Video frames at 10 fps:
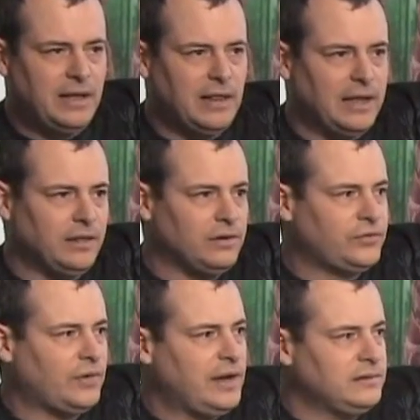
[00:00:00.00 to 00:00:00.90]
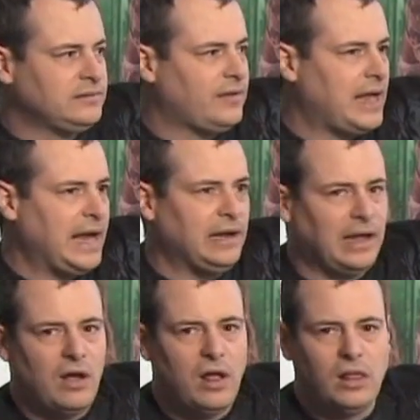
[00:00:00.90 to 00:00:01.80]
like little trails of light
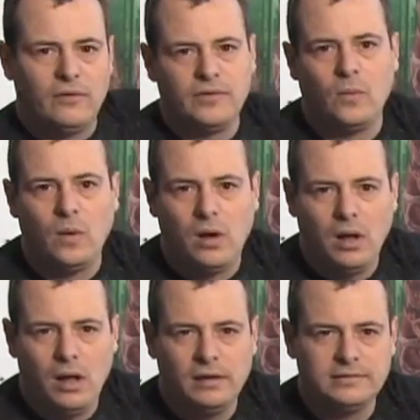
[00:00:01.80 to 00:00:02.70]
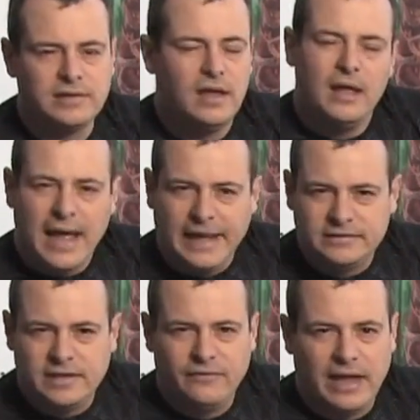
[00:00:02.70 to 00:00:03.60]
like all over the walls and
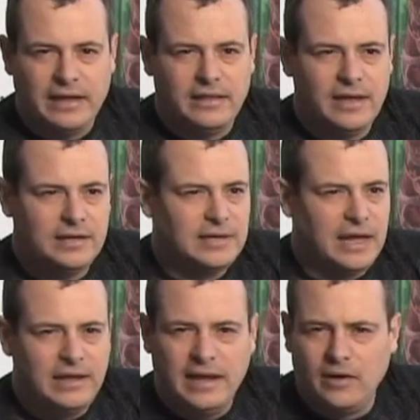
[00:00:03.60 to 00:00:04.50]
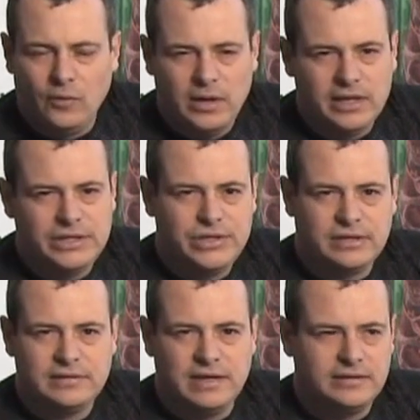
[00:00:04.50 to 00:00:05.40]
stuff like this. And it really
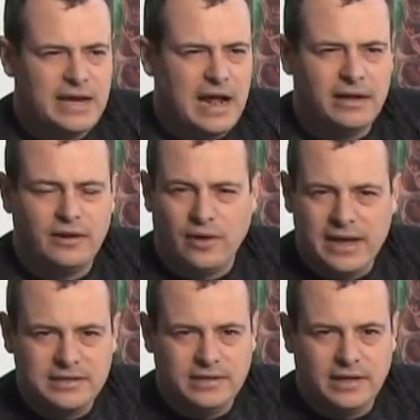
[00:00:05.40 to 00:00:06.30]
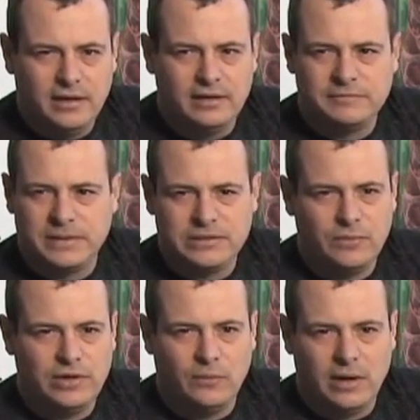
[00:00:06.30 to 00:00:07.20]
just is kind of crazy, especially
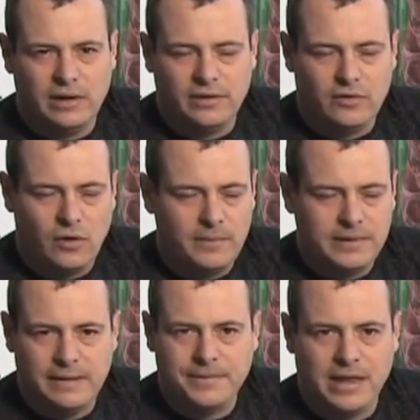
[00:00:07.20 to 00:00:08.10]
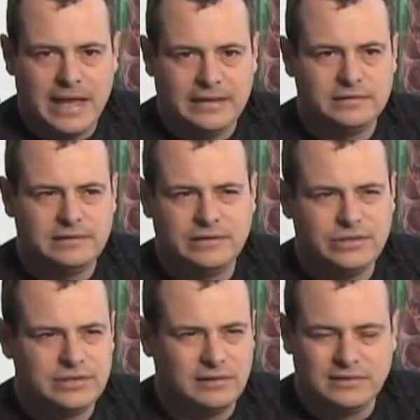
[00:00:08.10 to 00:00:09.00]
when you're wearing the ChromaDepth glasses. It
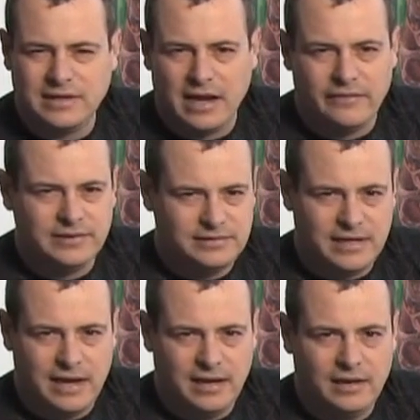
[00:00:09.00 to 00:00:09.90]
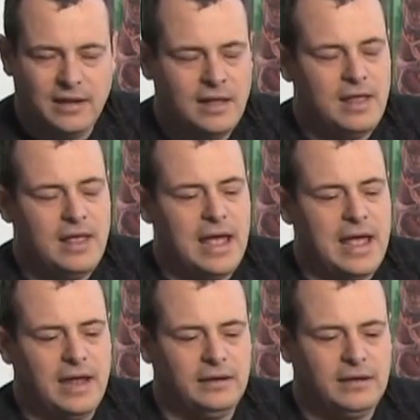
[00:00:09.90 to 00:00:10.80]
just looks kind of insane.
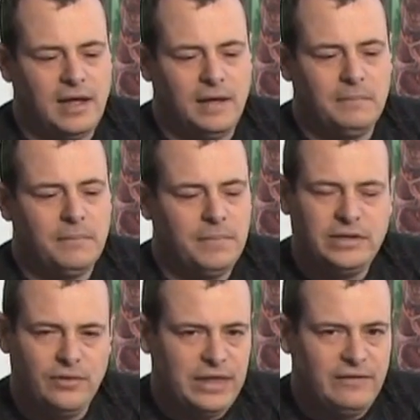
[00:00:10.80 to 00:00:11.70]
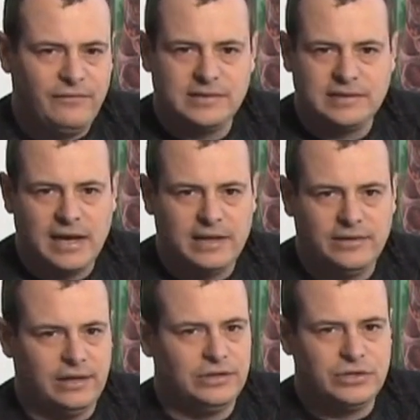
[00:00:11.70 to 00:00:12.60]
And, um, but don't think for a second
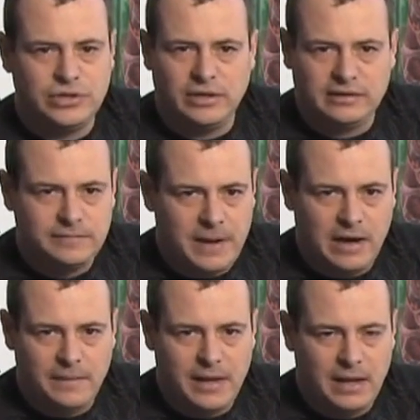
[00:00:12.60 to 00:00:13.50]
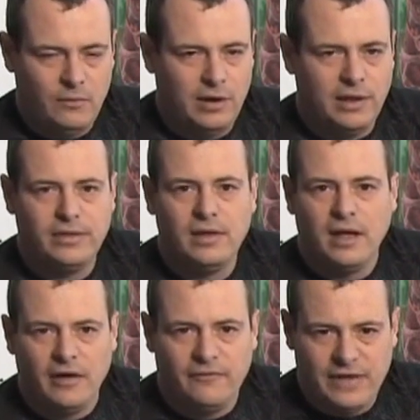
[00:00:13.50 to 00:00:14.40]
that you shouldn't experiment with
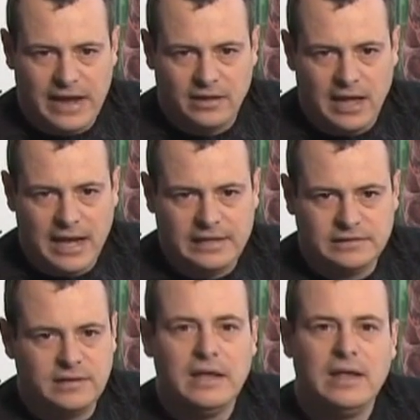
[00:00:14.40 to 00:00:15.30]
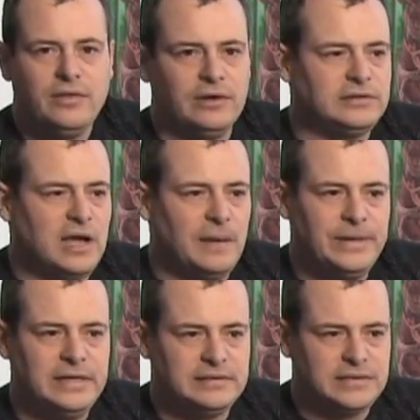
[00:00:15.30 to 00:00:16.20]
effect lights. There's
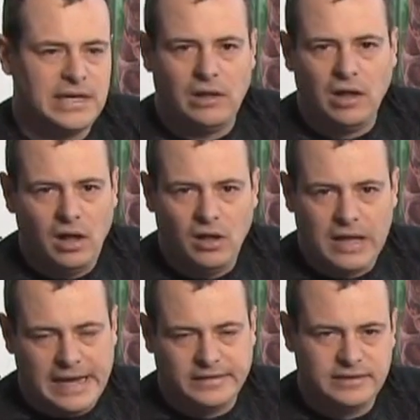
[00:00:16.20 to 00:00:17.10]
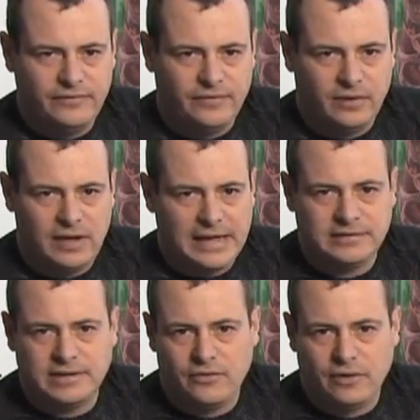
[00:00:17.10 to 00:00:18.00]
companies that sell all kinds of different lights
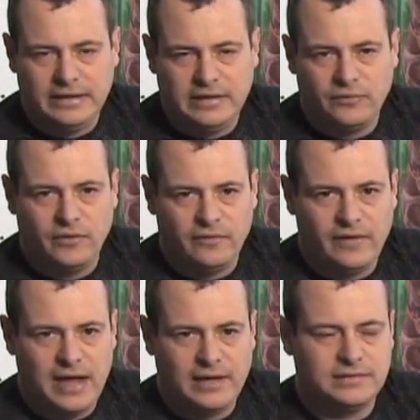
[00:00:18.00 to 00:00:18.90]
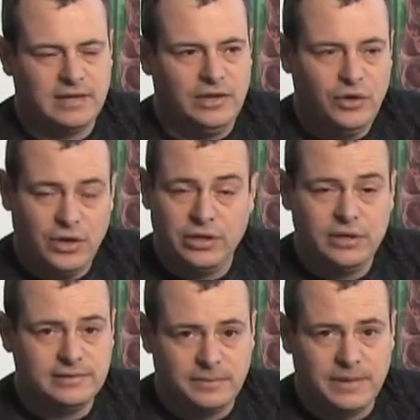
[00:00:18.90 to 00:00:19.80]
that create different effects and you can
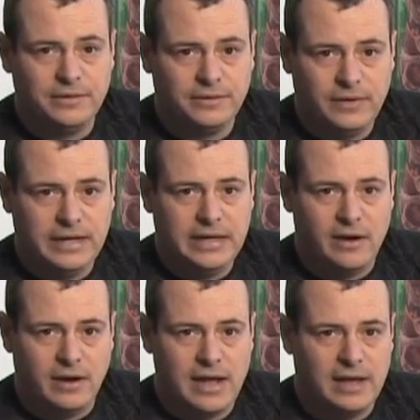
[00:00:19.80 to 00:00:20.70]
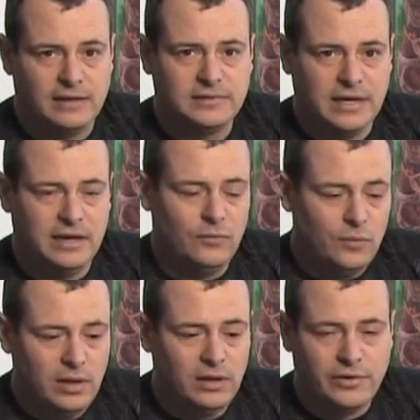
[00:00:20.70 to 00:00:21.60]
use them in your 3D haunted house and it
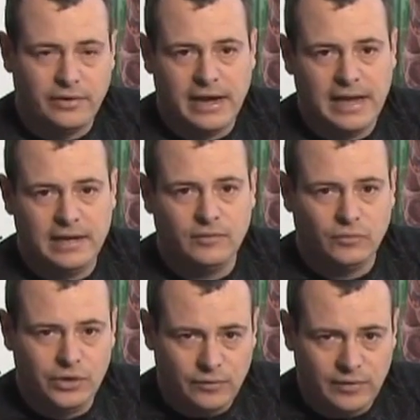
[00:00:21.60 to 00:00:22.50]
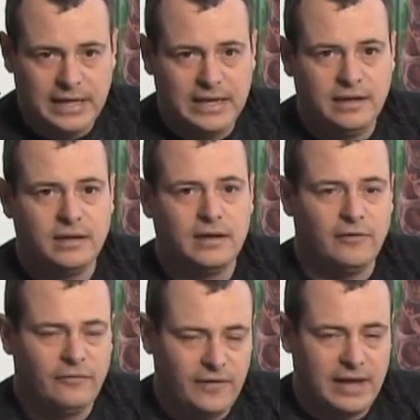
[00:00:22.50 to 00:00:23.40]
will create unique
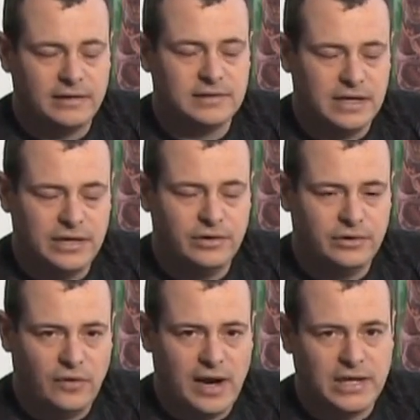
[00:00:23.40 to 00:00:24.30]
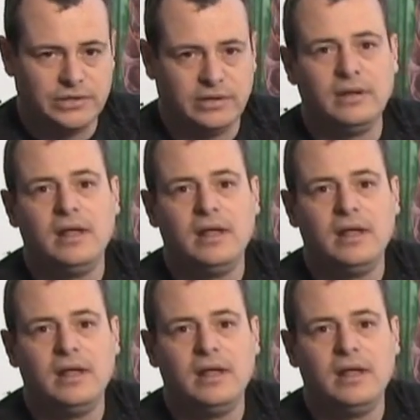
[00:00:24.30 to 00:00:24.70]
effects in your attraction.